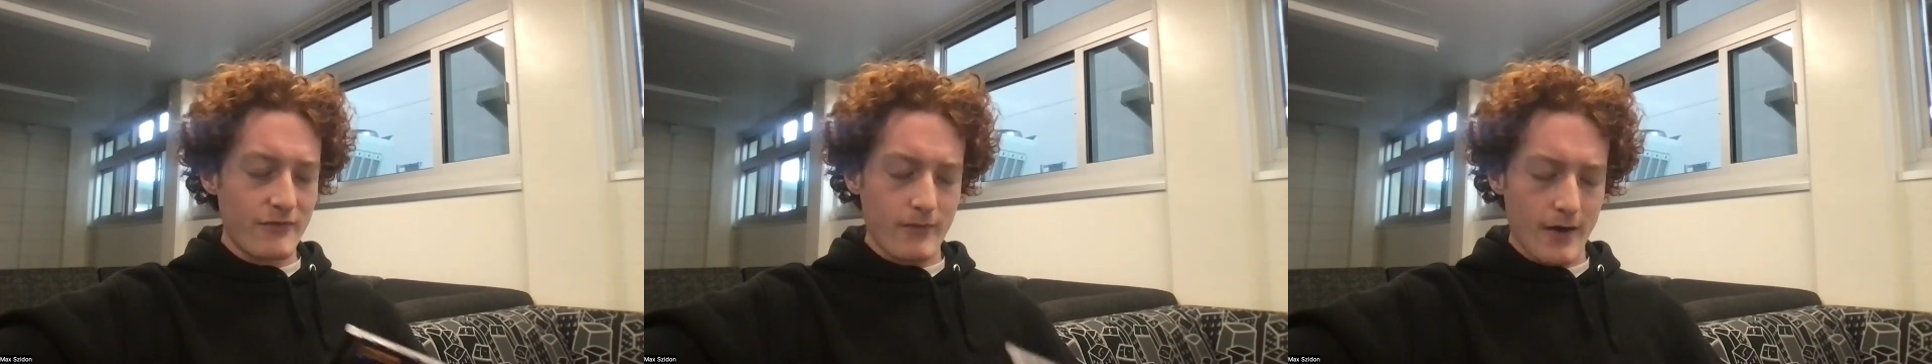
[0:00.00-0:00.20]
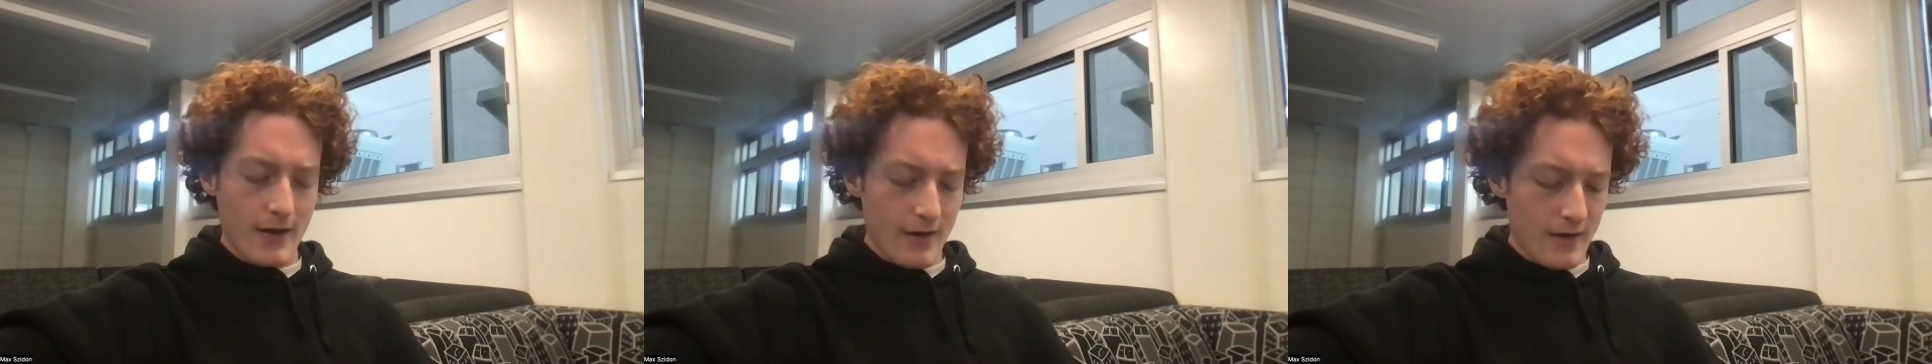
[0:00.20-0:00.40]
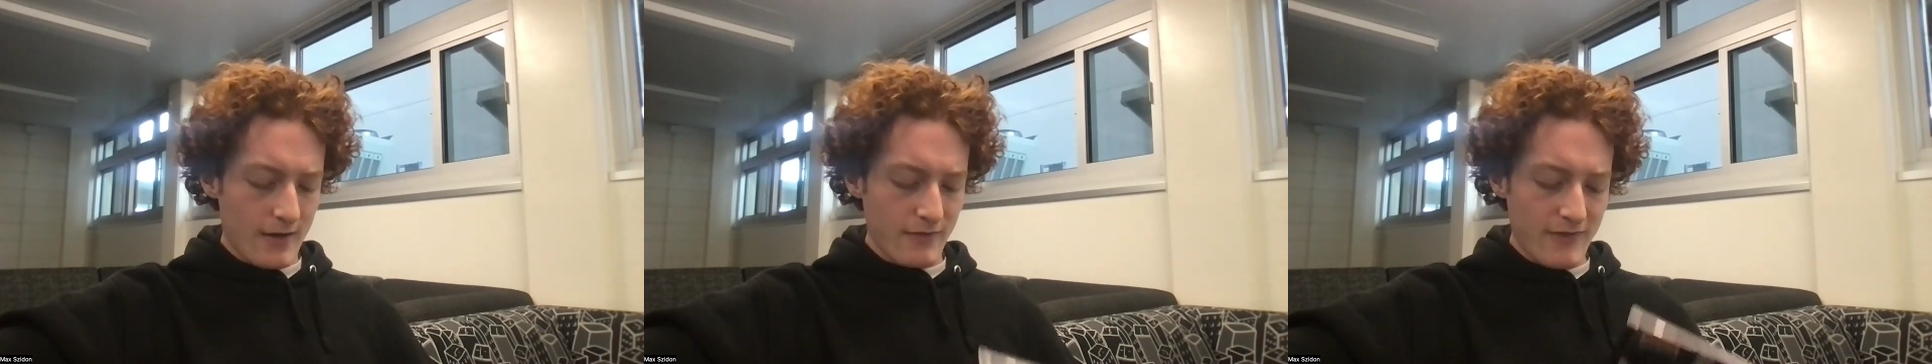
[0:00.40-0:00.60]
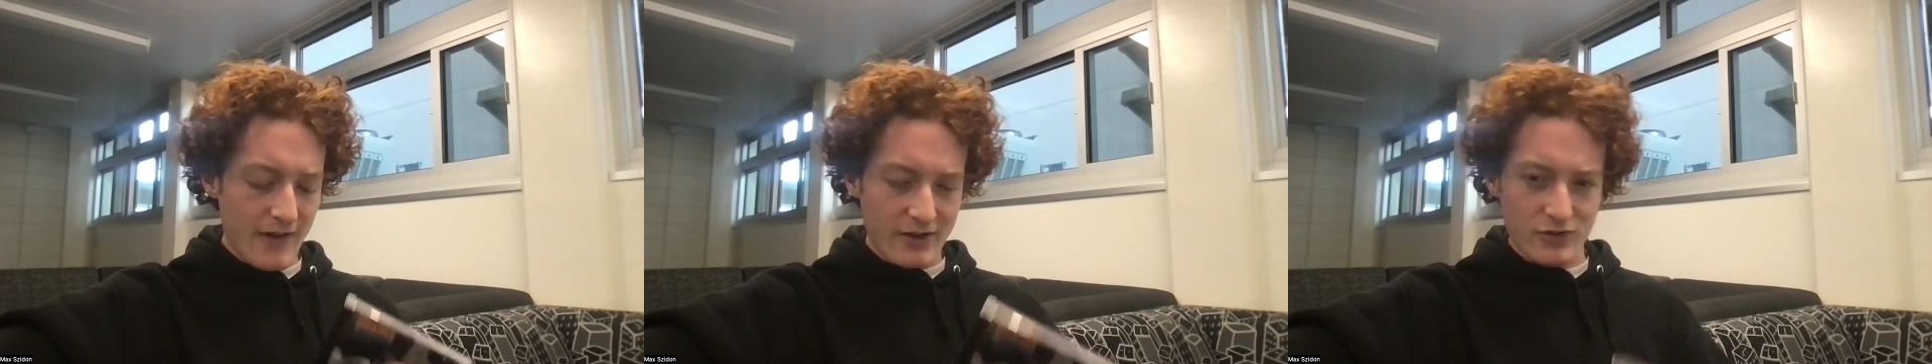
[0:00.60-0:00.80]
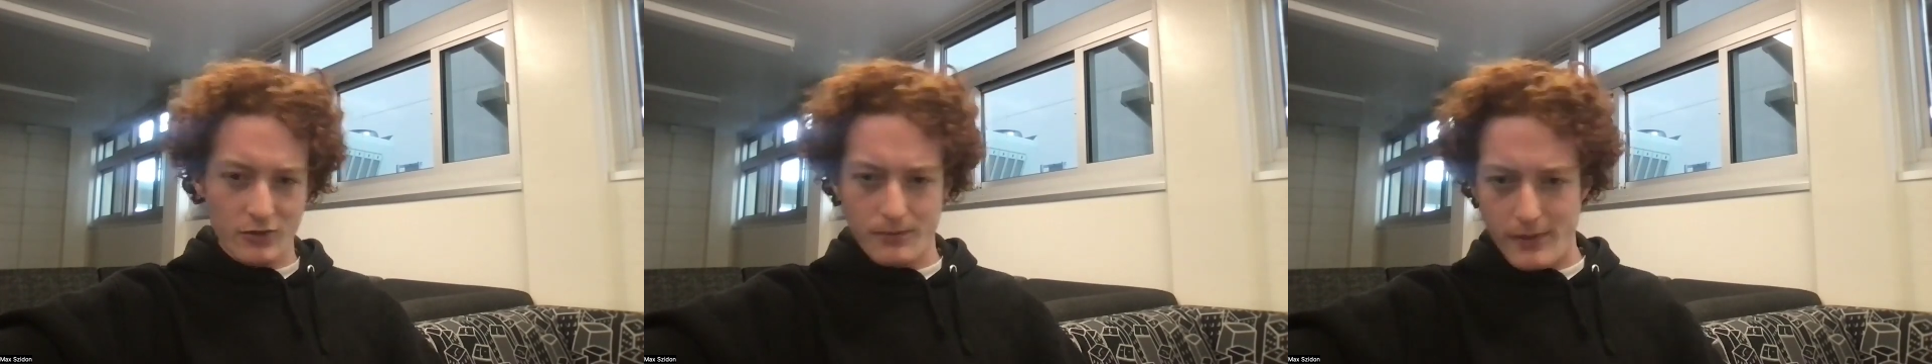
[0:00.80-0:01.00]
a
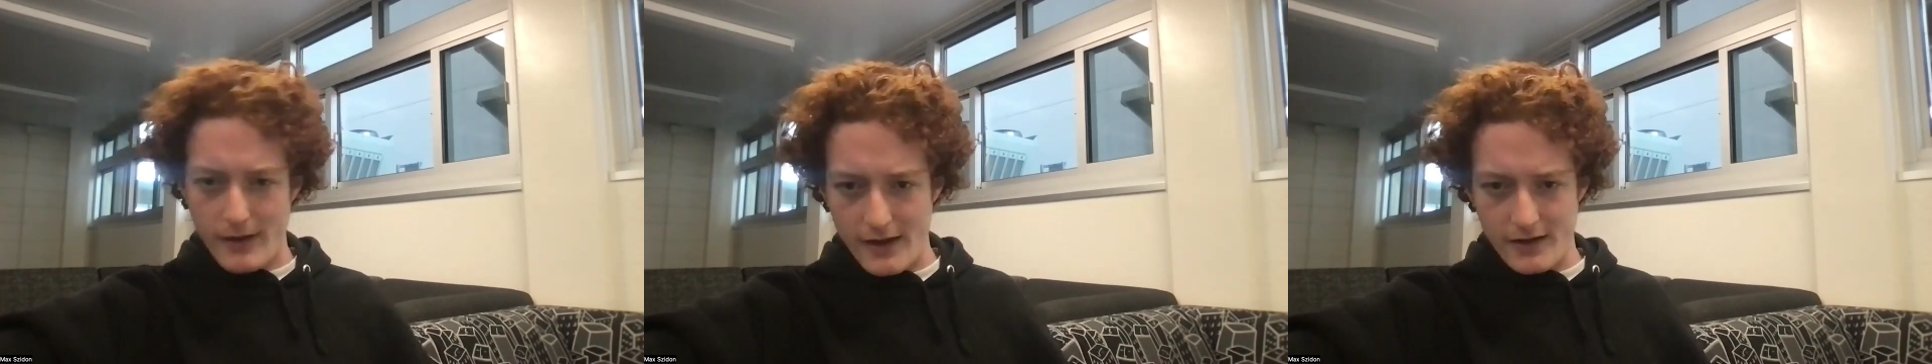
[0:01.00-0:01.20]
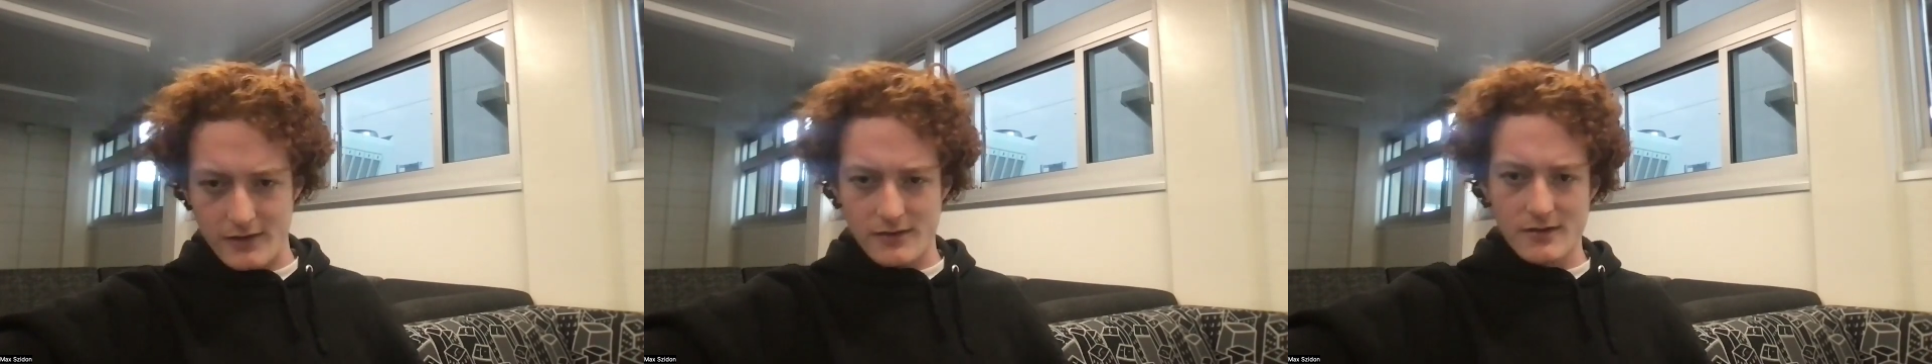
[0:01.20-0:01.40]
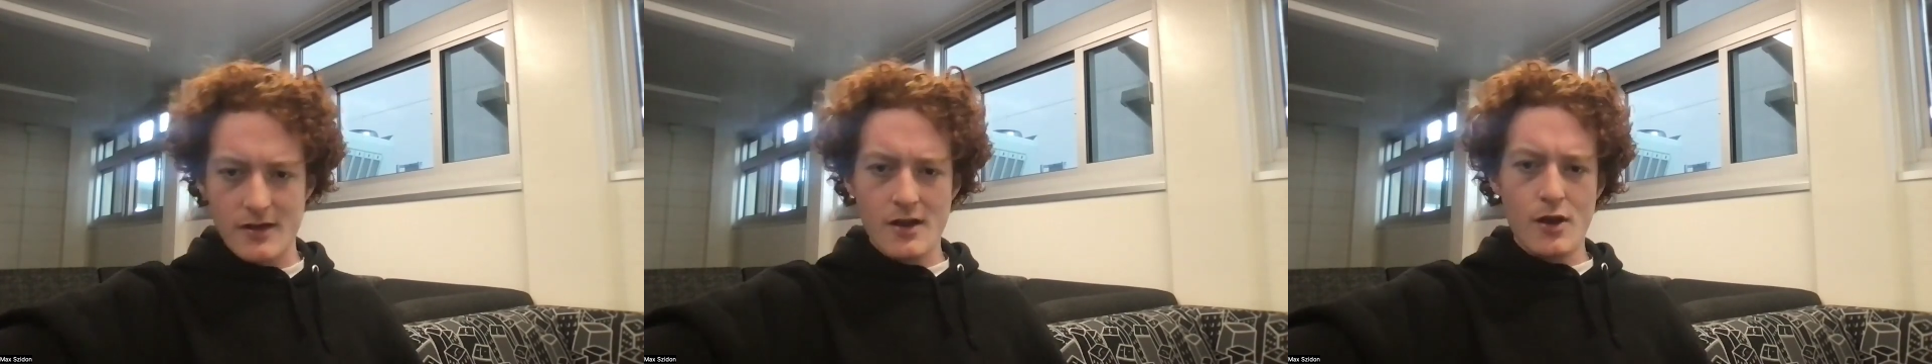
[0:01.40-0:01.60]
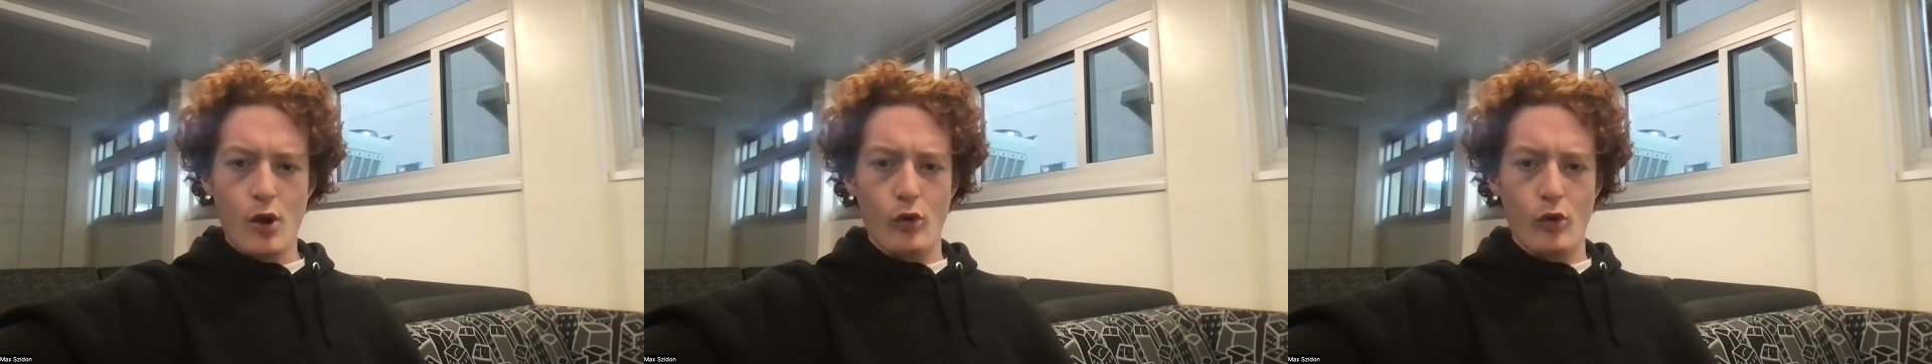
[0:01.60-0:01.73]
faster paced,